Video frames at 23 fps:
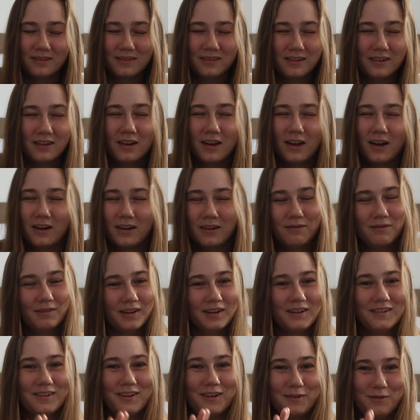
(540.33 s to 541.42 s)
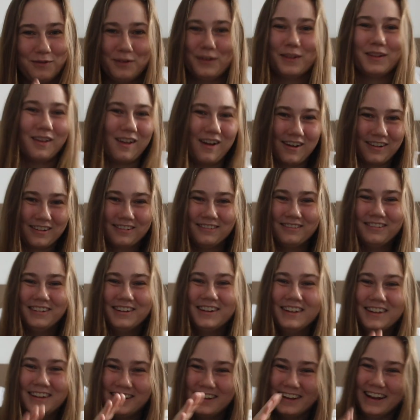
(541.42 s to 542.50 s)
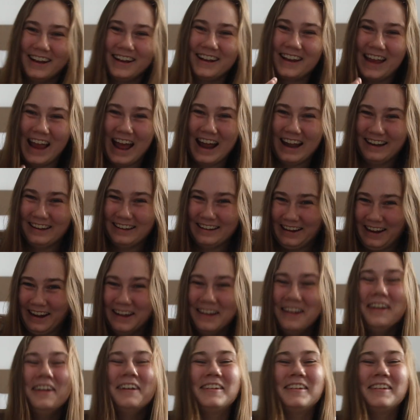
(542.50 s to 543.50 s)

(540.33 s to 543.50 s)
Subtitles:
not even a foot long in Canada.